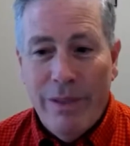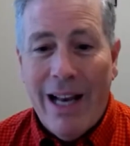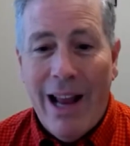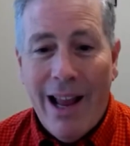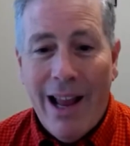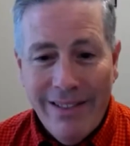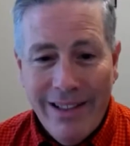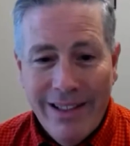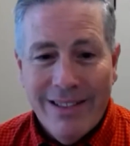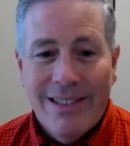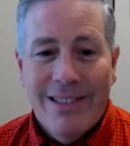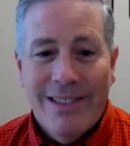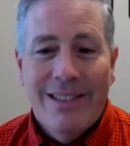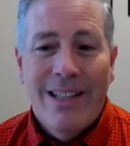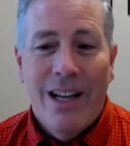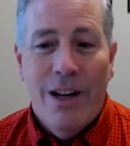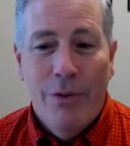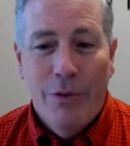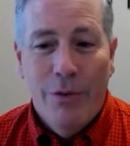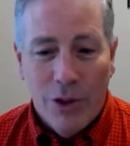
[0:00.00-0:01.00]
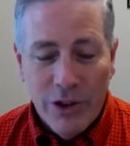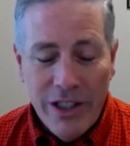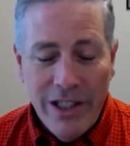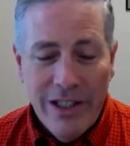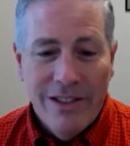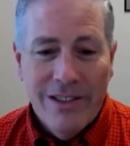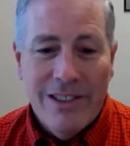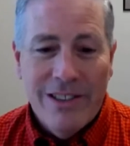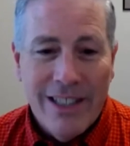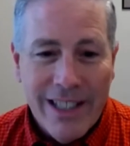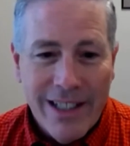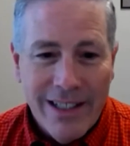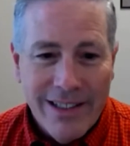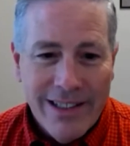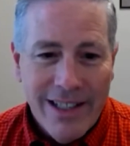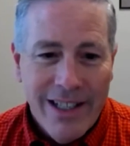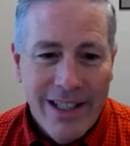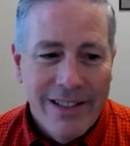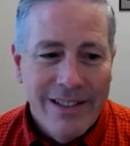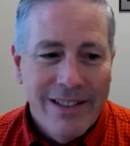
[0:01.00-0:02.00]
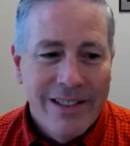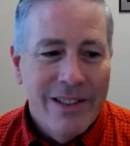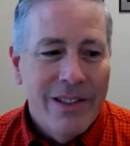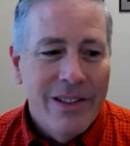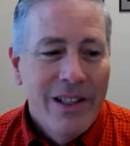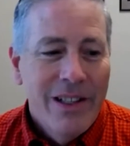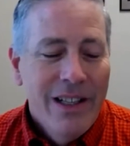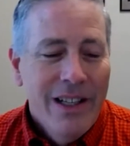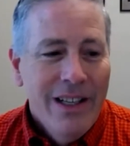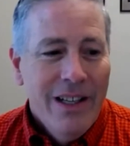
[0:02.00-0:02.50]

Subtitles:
been at this several years, like I said, so